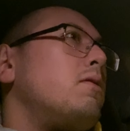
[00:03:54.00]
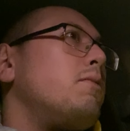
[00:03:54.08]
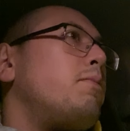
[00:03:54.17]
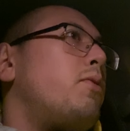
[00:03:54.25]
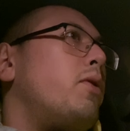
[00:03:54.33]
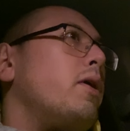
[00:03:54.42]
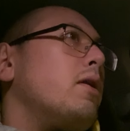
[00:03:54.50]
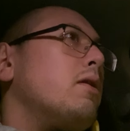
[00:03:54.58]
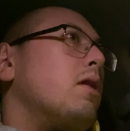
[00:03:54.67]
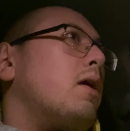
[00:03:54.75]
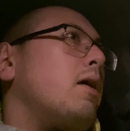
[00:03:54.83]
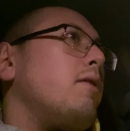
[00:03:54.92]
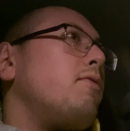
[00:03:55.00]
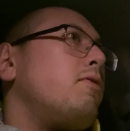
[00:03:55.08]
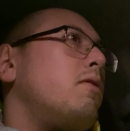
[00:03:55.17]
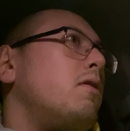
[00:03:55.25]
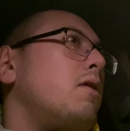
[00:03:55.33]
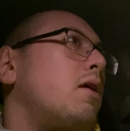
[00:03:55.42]
point in life
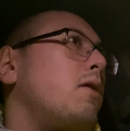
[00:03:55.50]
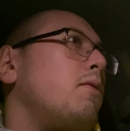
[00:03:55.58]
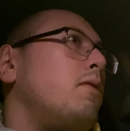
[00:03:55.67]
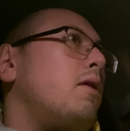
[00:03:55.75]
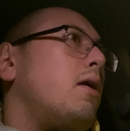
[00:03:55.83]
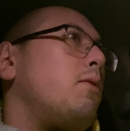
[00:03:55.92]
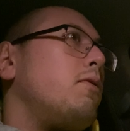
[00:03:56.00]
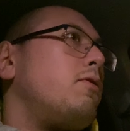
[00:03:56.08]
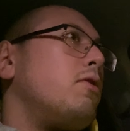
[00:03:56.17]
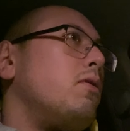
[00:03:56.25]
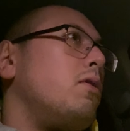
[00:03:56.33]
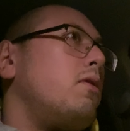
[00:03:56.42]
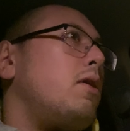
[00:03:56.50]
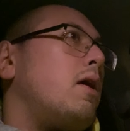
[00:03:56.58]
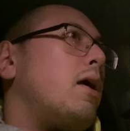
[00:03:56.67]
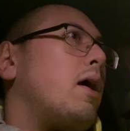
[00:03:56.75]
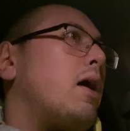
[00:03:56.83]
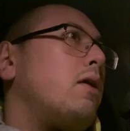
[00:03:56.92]
that I was so low that I
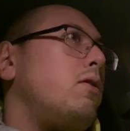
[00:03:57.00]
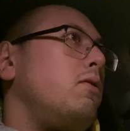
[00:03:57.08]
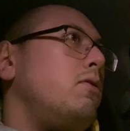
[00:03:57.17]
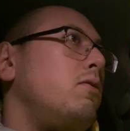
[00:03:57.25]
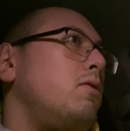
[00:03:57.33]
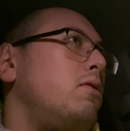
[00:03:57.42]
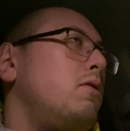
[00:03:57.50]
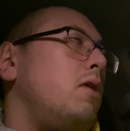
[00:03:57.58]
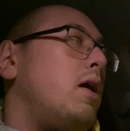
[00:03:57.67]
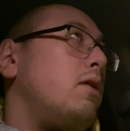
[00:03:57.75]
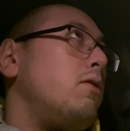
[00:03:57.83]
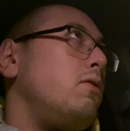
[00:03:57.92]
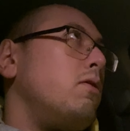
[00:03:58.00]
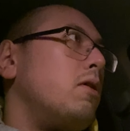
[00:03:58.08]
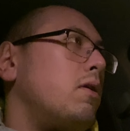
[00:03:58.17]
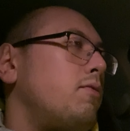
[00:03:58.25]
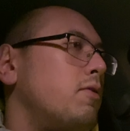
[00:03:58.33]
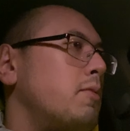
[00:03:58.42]
had to do
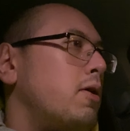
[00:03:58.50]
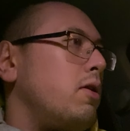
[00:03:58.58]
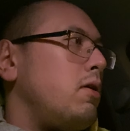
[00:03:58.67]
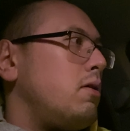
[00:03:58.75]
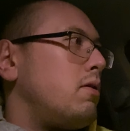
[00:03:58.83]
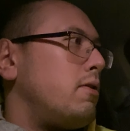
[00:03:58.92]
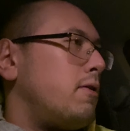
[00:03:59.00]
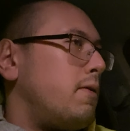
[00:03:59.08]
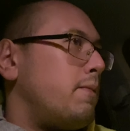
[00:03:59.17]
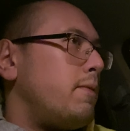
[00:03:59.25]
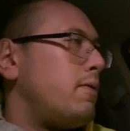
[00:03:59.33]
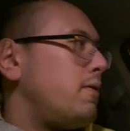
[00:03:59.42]
that for money. And